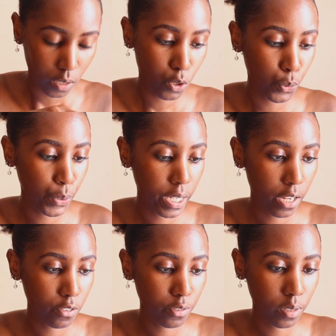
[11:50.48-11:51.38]
So we
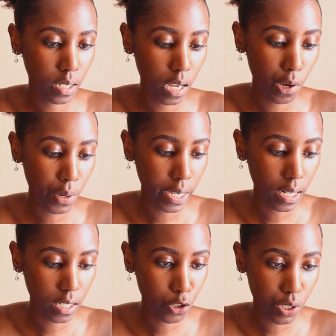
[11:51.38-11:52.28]
have our
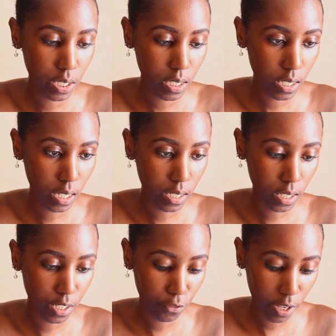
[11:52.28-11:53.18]
electricity at
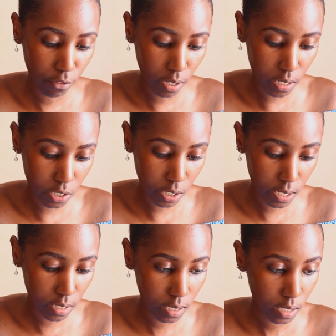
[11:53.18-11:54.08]

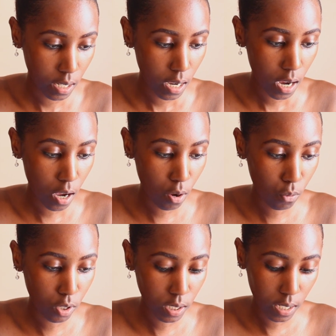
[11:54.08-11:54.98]
3,500, our
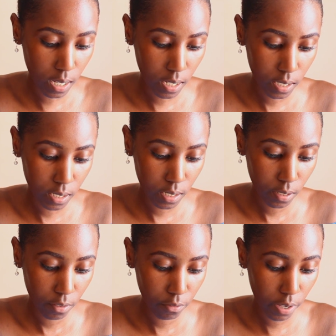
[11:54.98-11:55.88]
water at
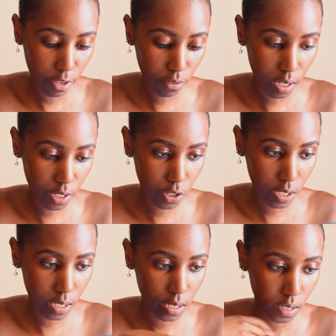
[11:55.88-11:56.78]

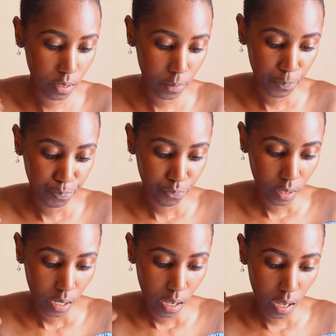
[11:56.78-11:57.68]
500,
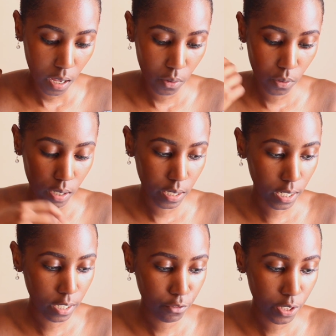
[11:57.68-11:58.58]
our
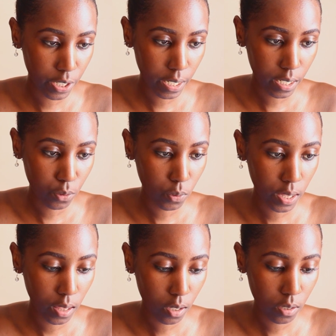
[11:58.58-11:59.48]
delivery at
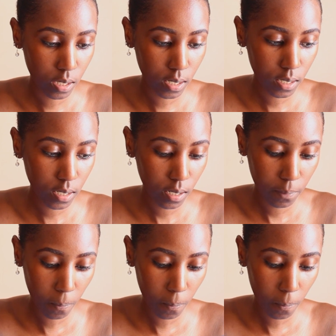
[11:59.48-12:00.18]
1,000,